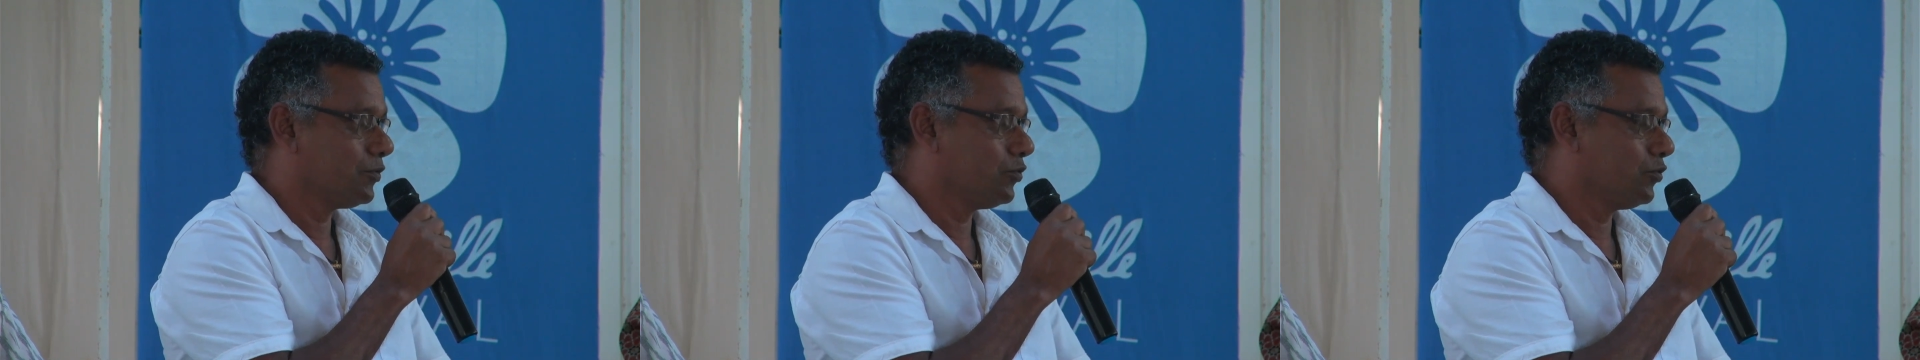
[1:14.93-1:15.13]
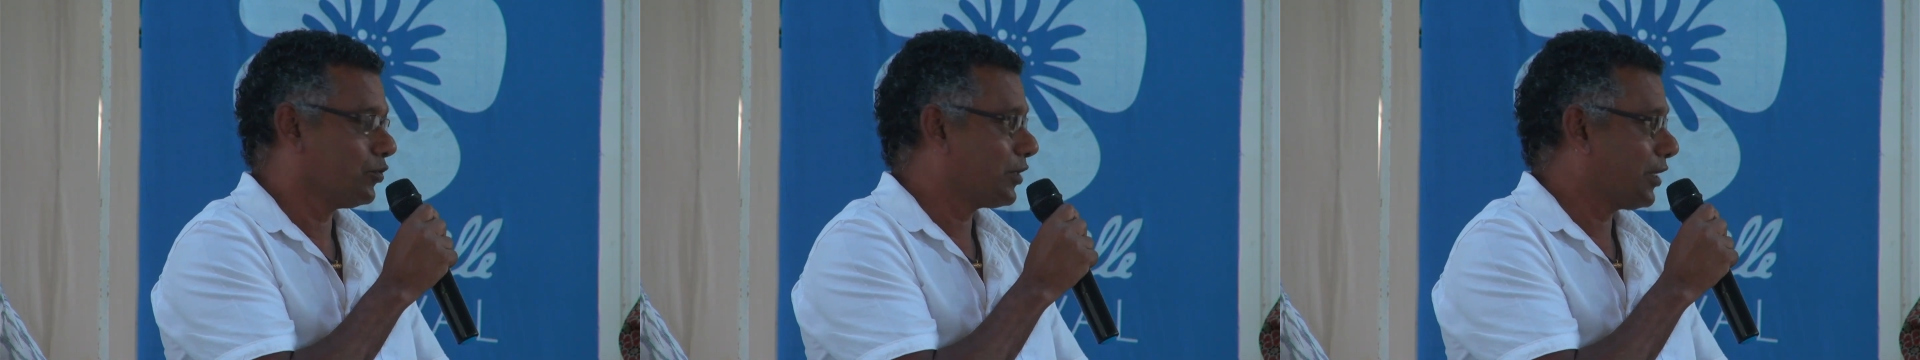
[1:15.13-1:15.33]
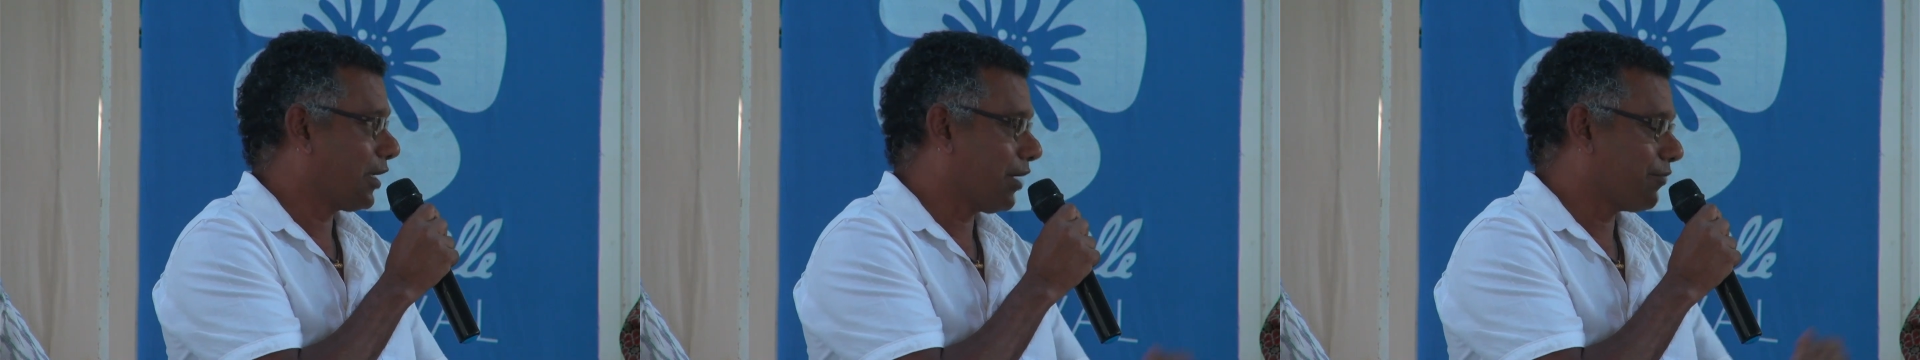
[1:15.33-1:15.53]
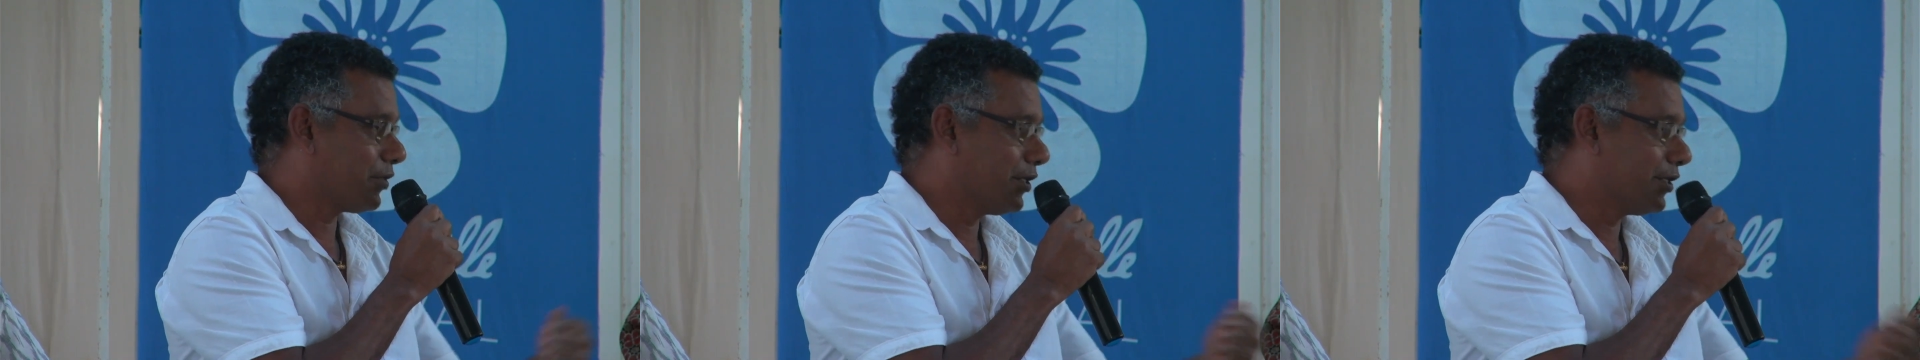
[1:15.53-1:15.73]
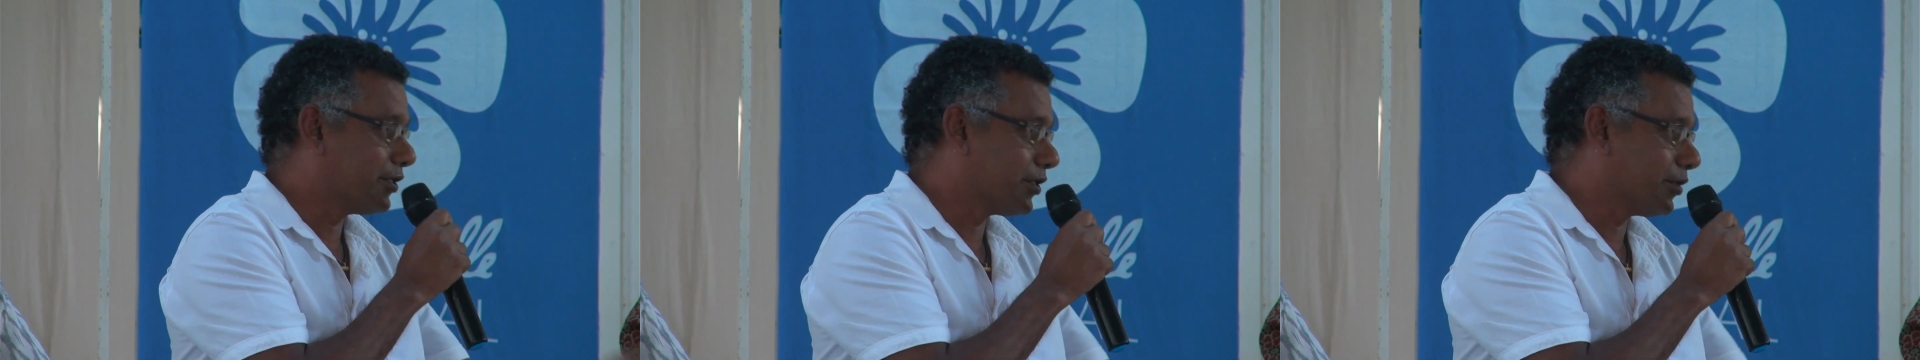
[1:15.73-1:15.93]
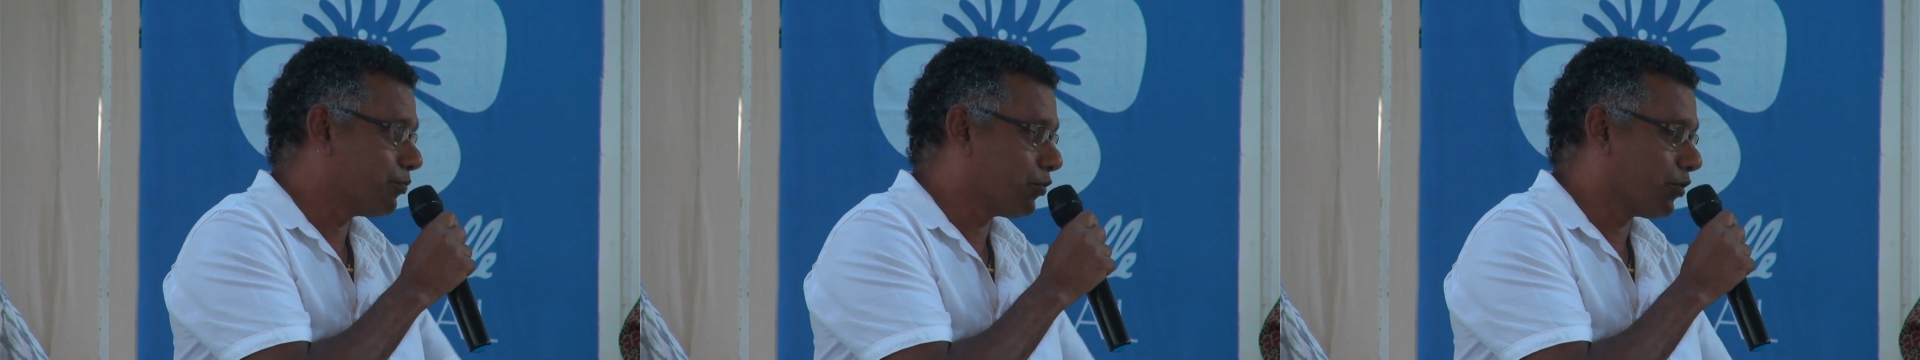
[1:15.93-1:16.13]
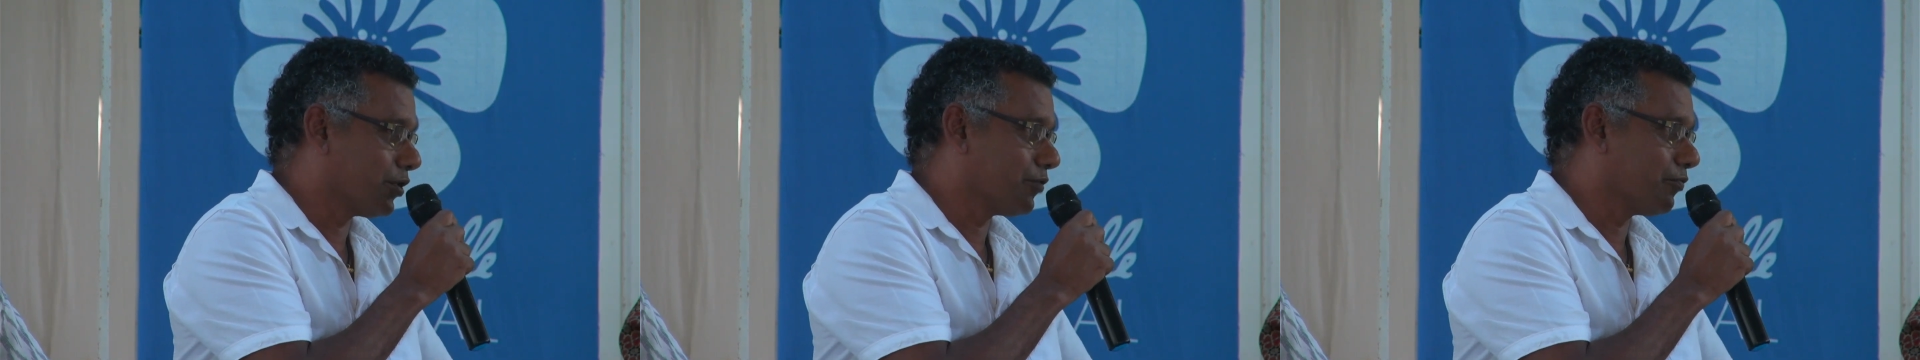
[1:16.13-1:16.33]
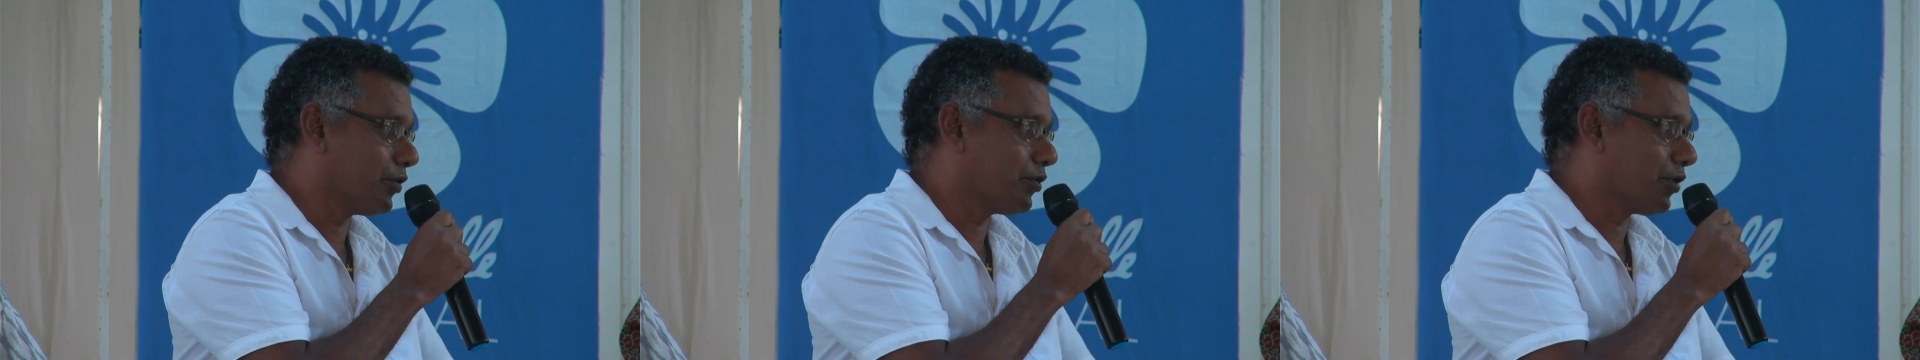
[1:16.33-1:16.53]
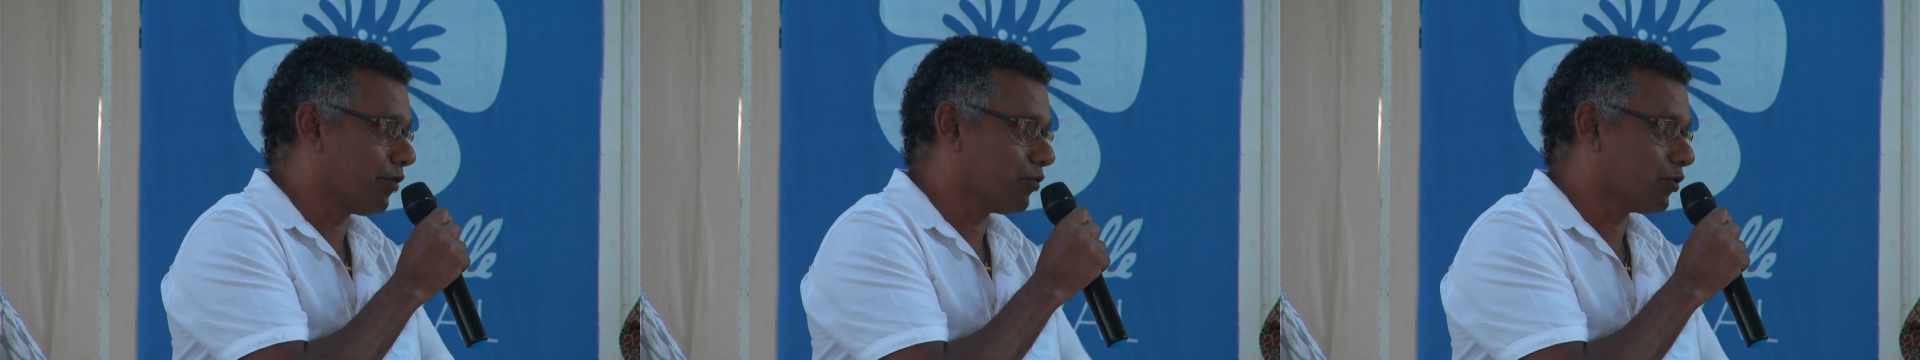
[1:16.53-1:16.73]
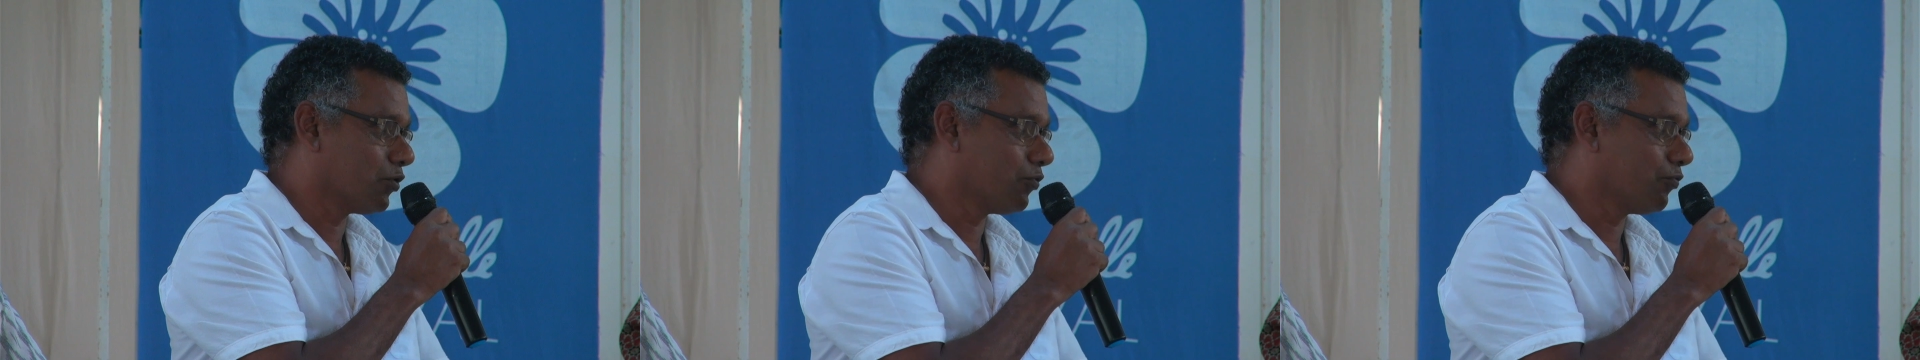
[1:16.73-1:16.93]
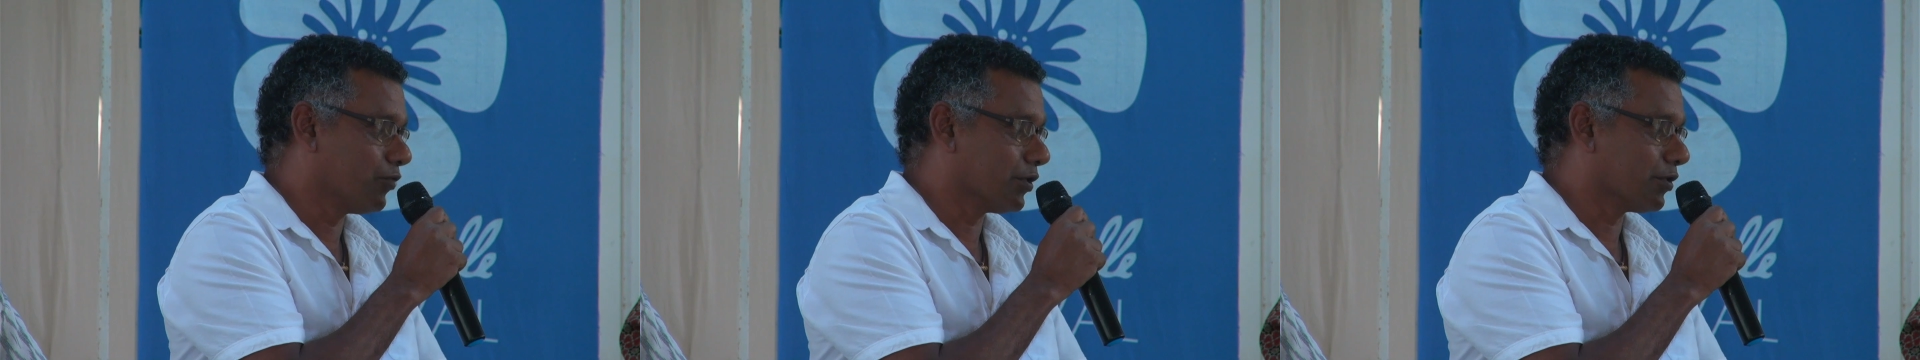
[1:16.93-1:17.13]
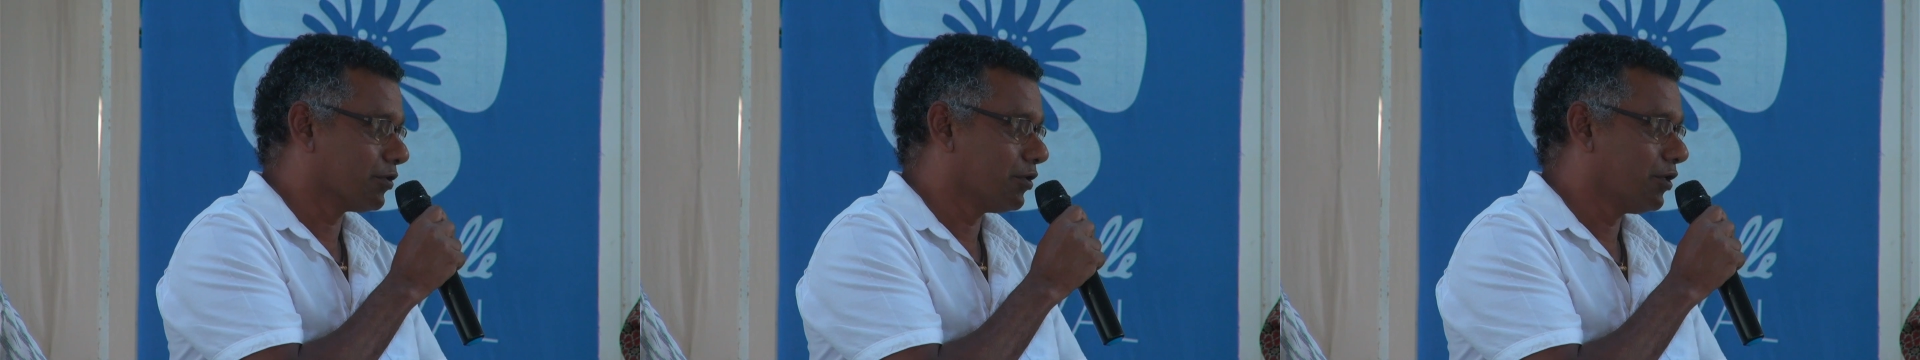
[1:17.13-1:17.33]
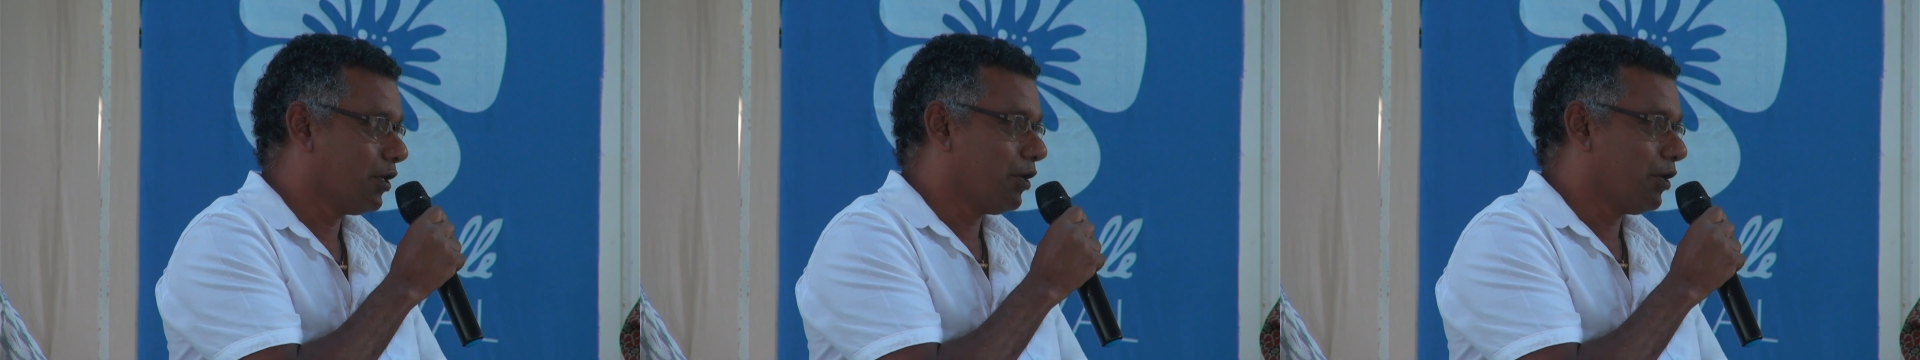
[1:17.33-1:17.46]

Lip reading: You can have an entry point when you have a goodwill,